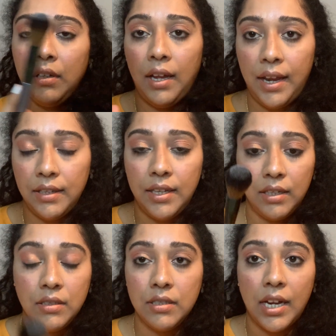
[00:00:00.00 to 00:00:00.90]
and
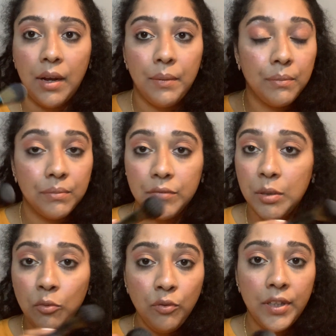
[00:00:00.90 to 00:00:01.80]
then
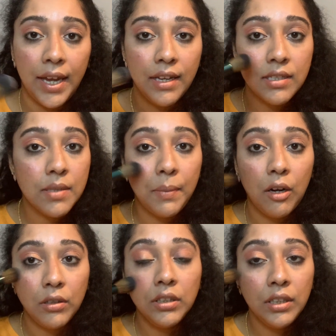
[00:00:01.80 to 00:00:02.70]
remove the excess
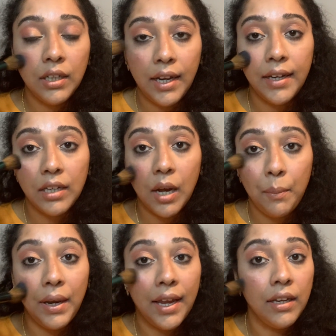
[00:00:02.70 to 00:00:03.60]
powder and
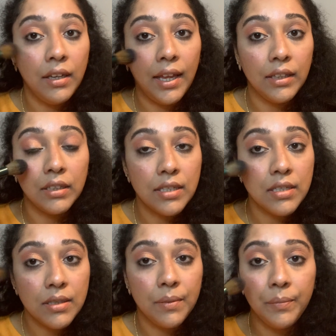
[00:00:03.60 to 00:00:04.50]
apply like
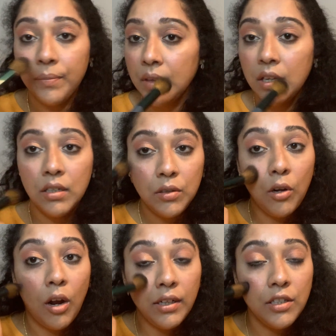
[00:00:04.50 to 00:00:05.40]
this.
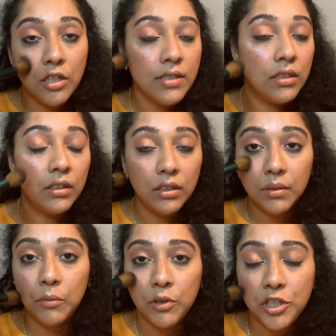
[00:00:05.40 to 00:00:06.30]
Not in your circular
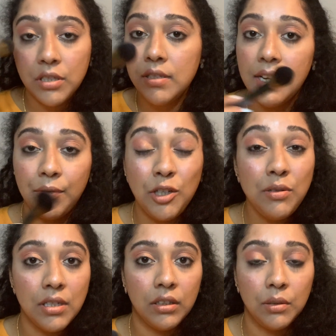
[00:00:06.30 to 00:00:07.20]
motions, never do
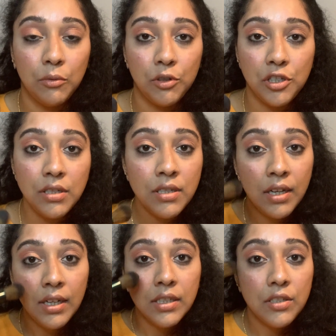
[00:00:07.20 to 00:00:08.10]
circular motions,
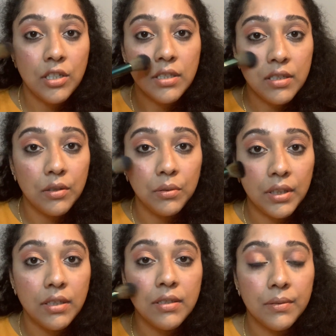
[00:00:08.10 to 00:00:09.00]
just do
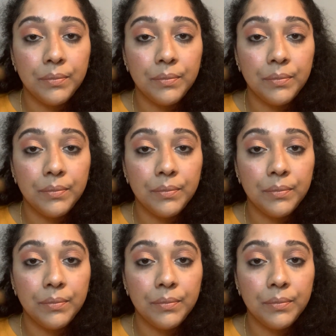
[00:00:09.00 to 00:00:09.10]
this.